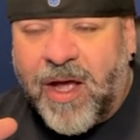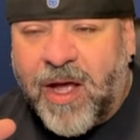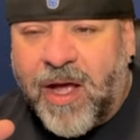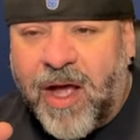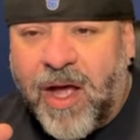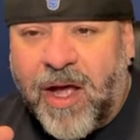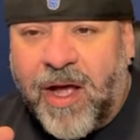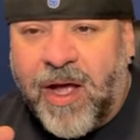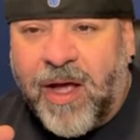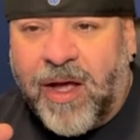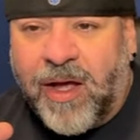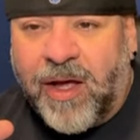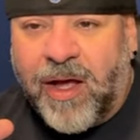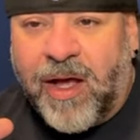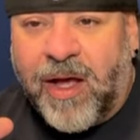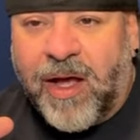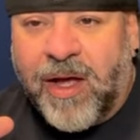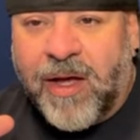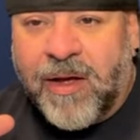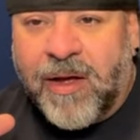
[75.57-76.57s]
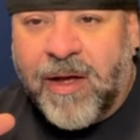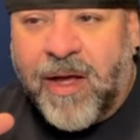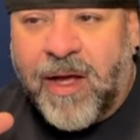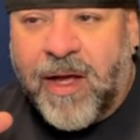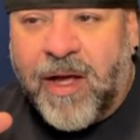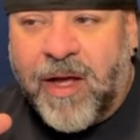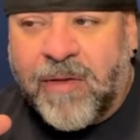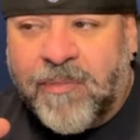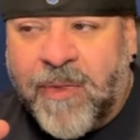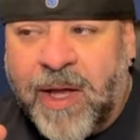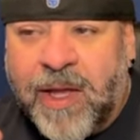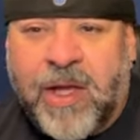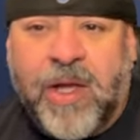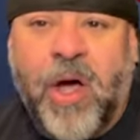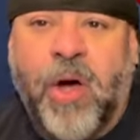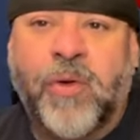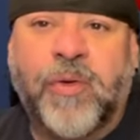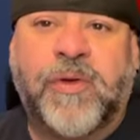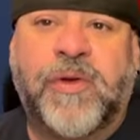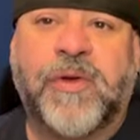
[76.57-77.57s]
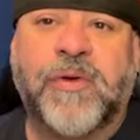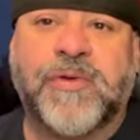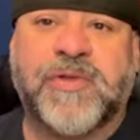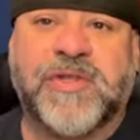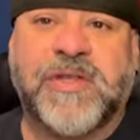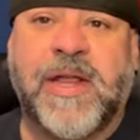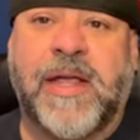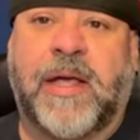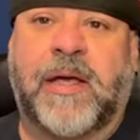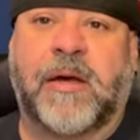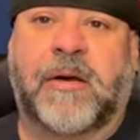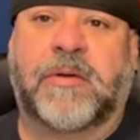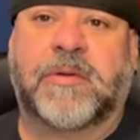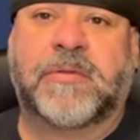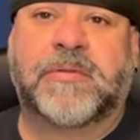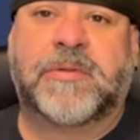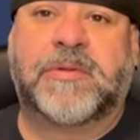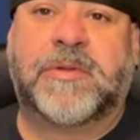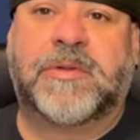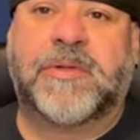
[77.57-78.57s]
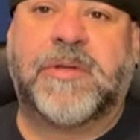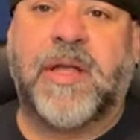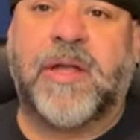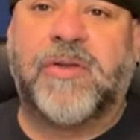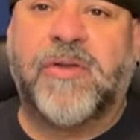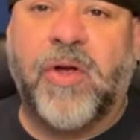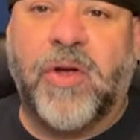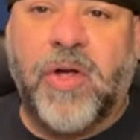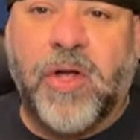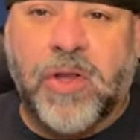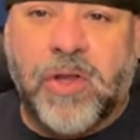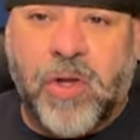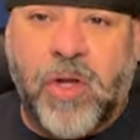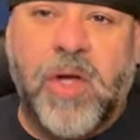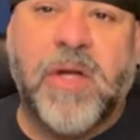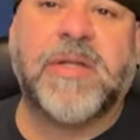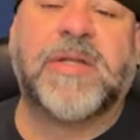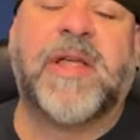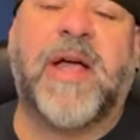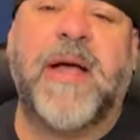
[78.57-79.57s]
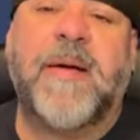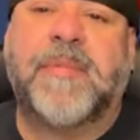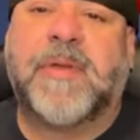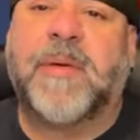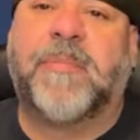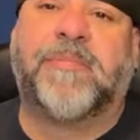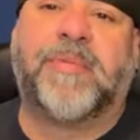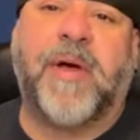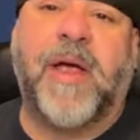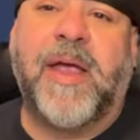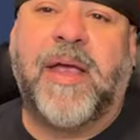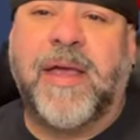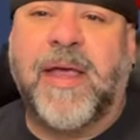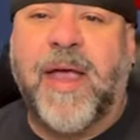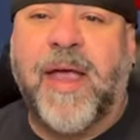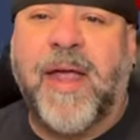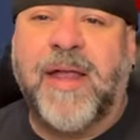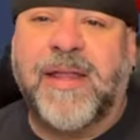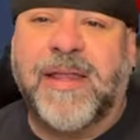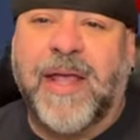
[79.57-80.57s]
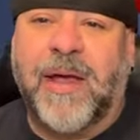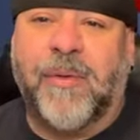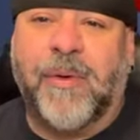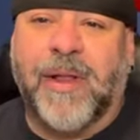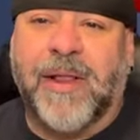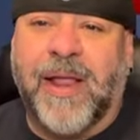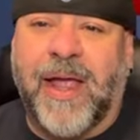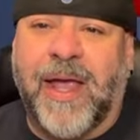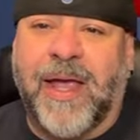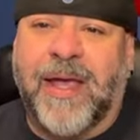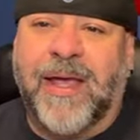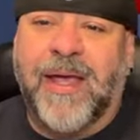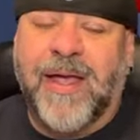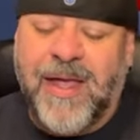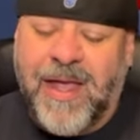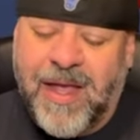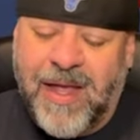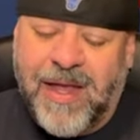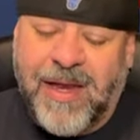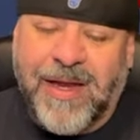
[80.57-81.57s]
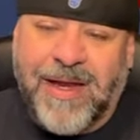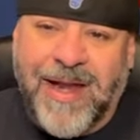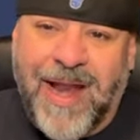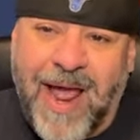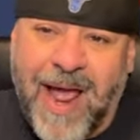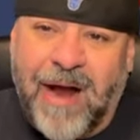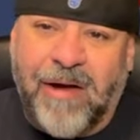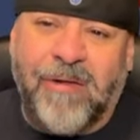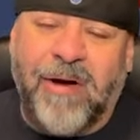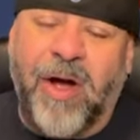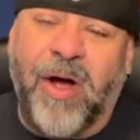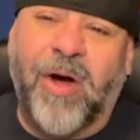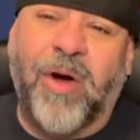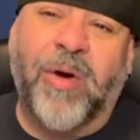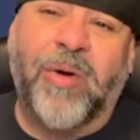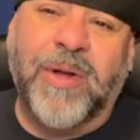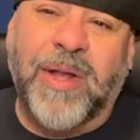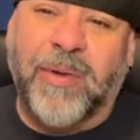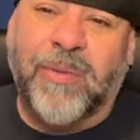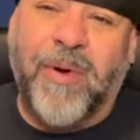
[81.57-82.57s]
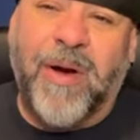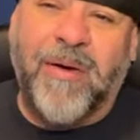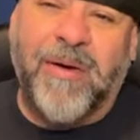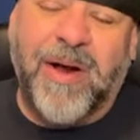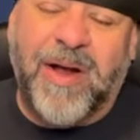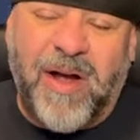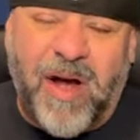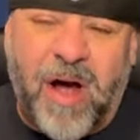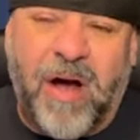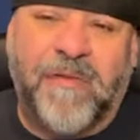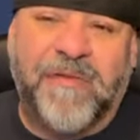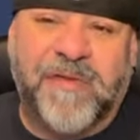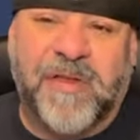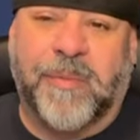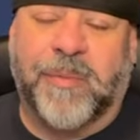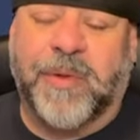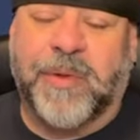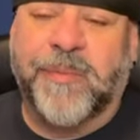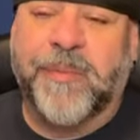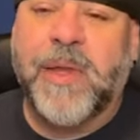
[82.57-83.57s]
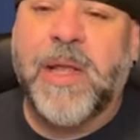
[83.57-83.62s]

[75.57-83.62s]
my go-to sneaker. They took a long time to break in. They were like narrow. They weren't comfortable.